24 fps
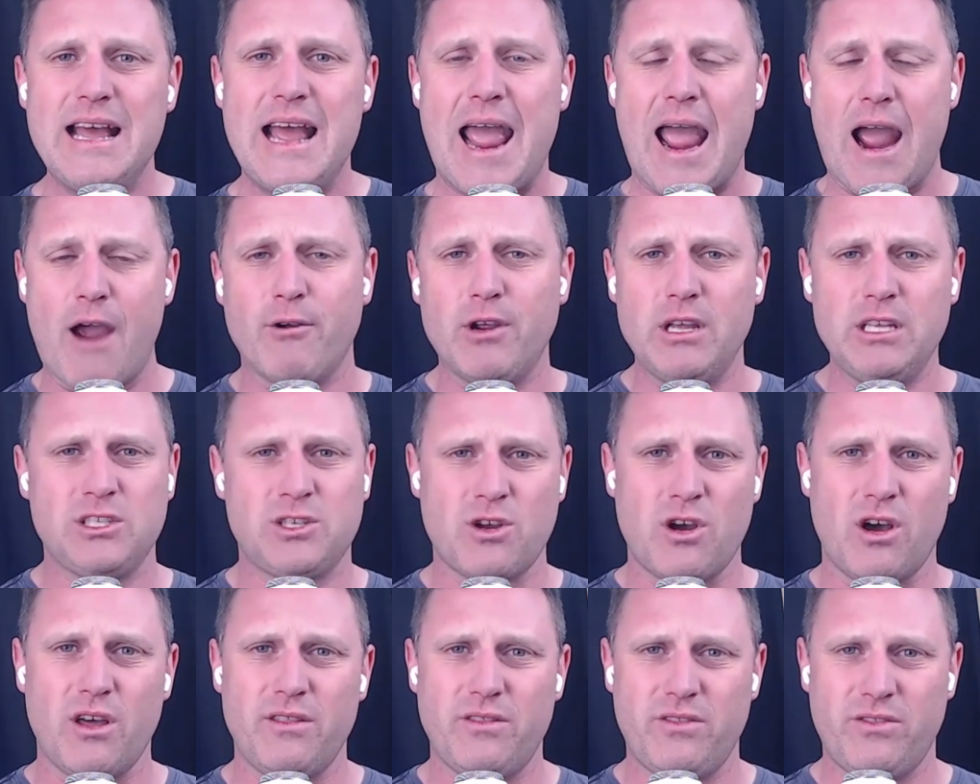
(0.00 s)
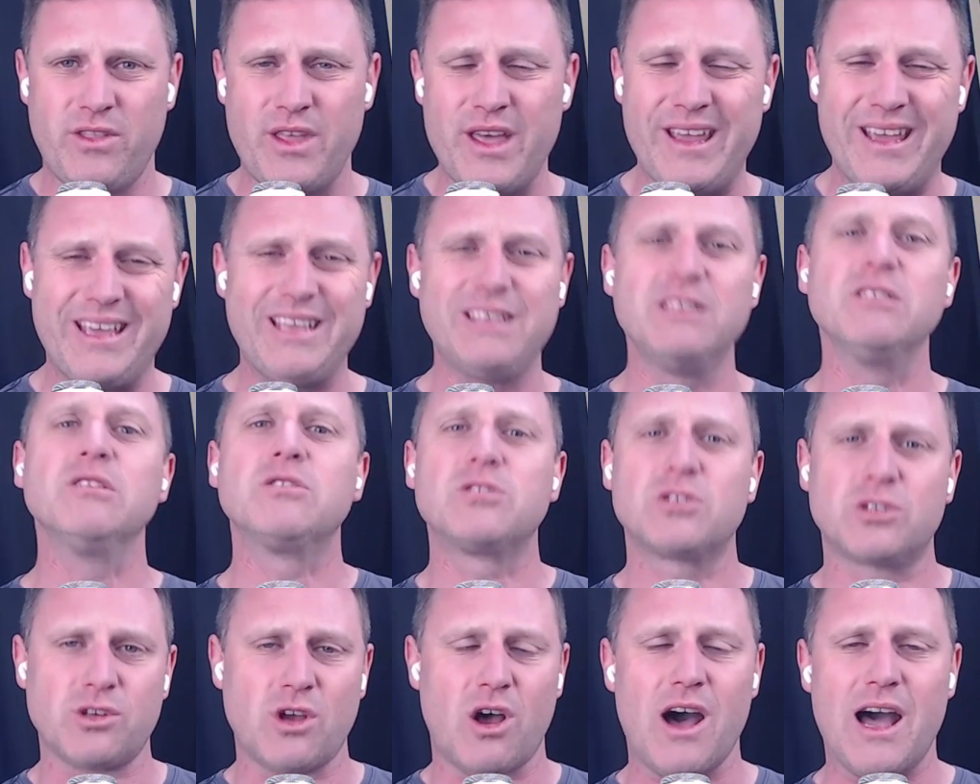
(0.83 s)
Harry's got the
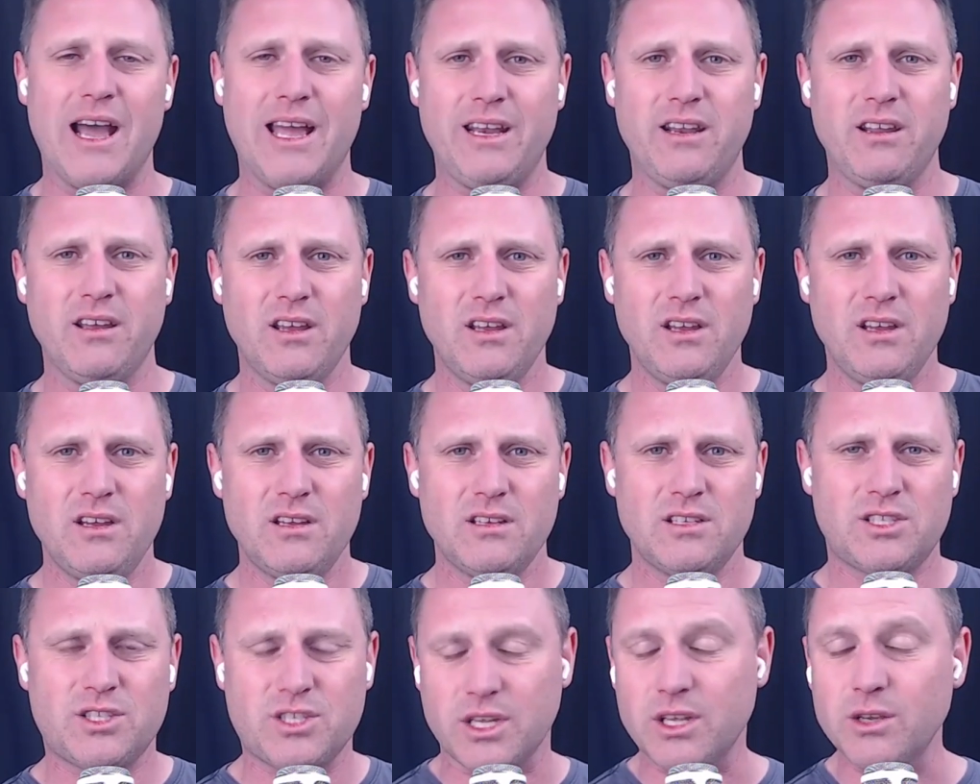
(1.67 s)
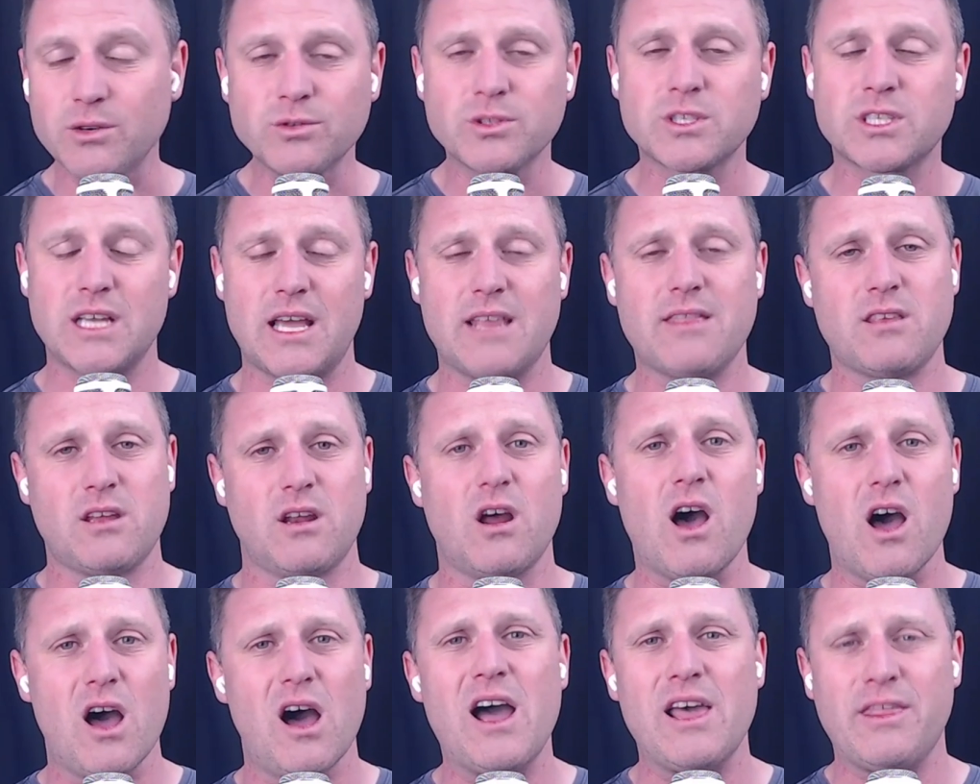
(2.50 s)
inside skill set that
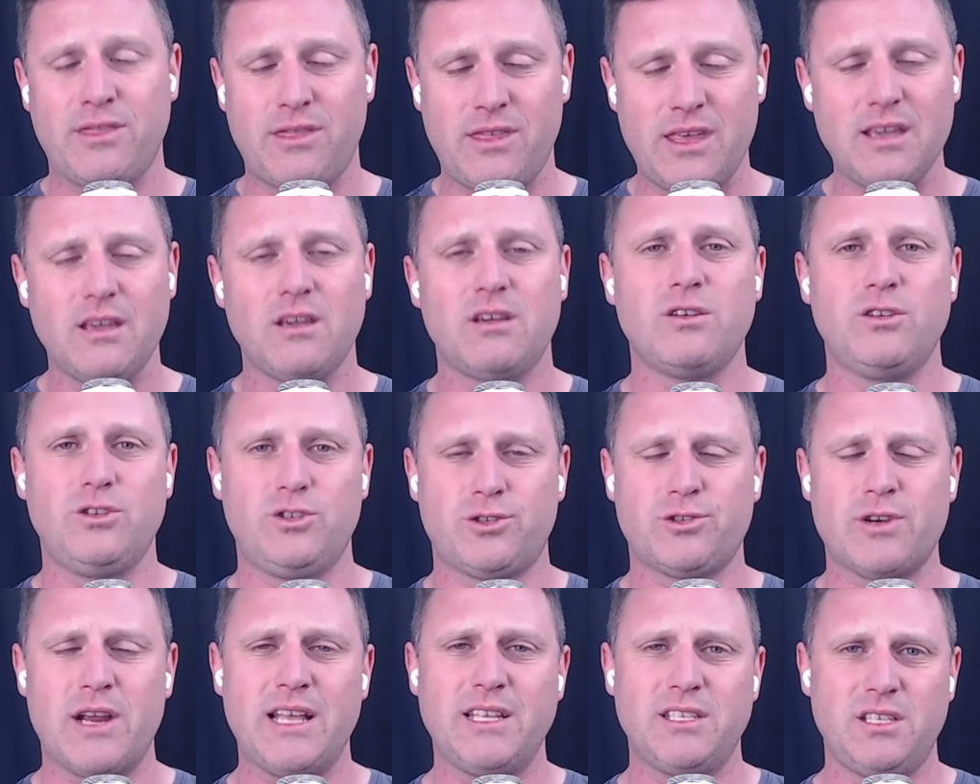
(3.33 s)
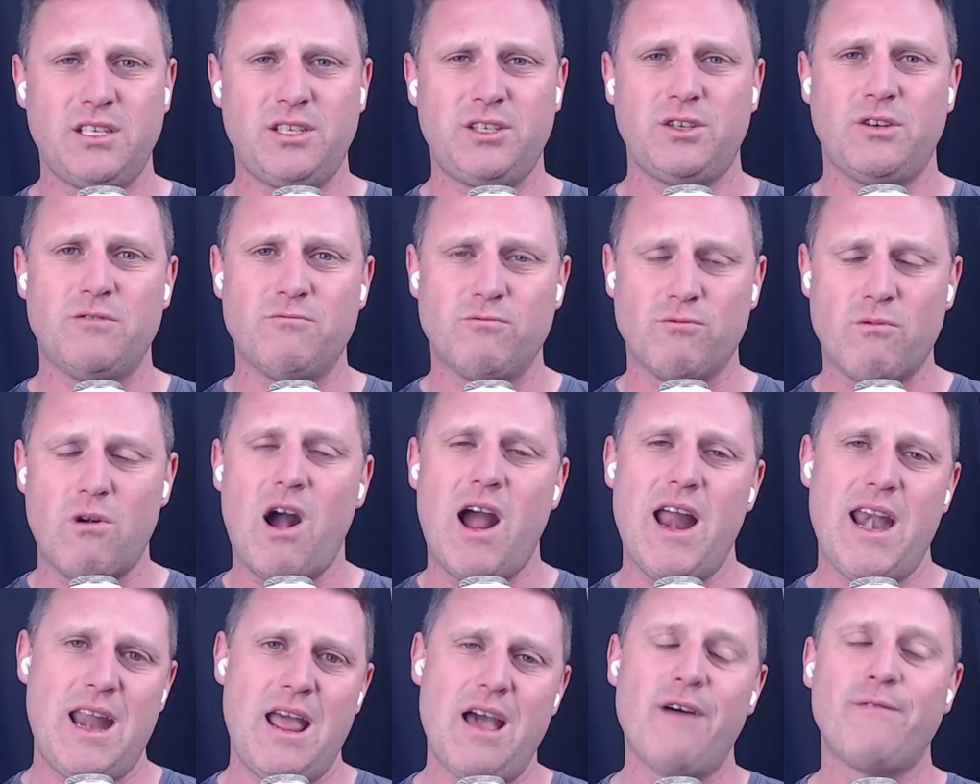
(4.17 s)
I think could transition
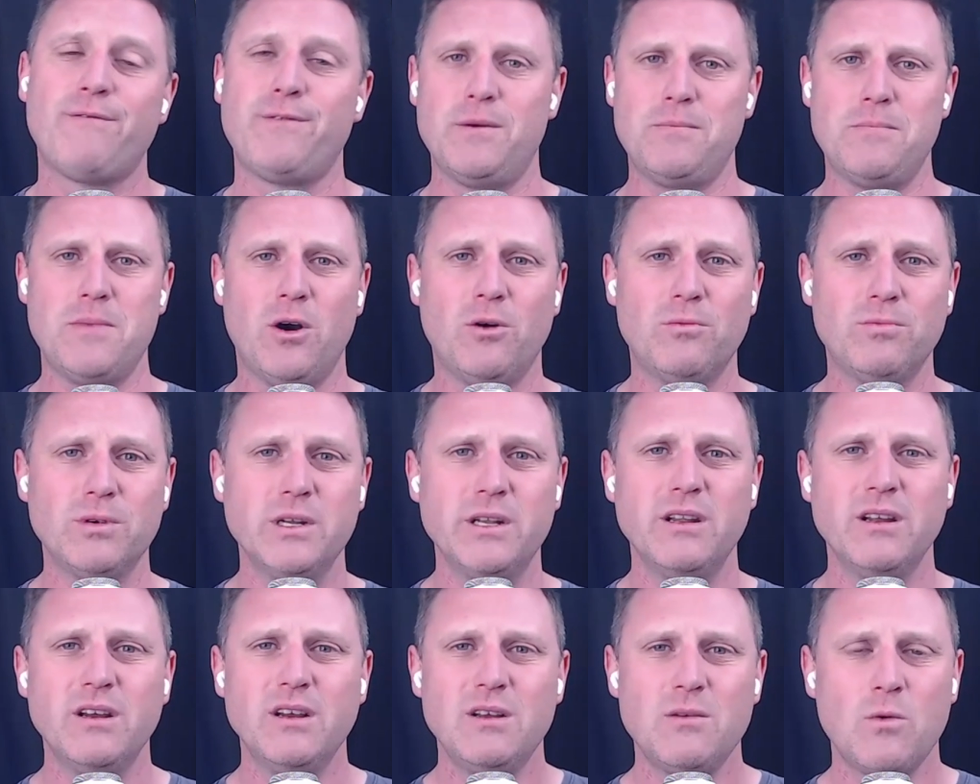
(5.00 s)
right now for Melbourne.